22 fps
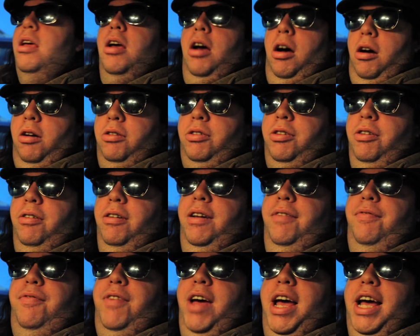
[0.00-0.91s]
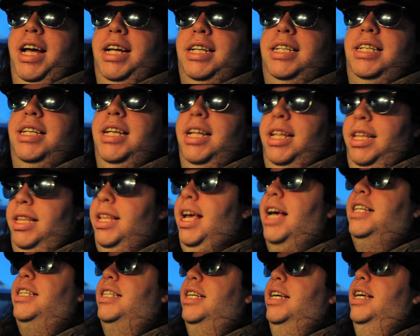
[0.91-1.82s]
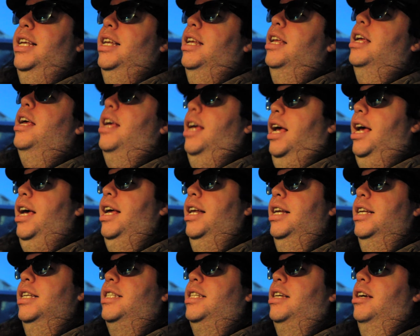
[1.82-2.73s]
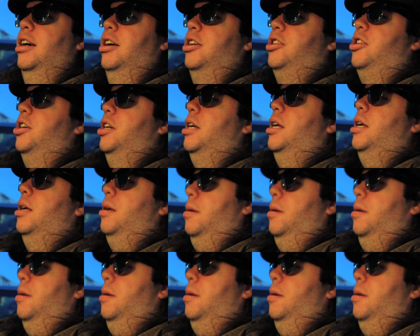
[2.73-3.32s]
Alternative facts. That's it. End of discussion.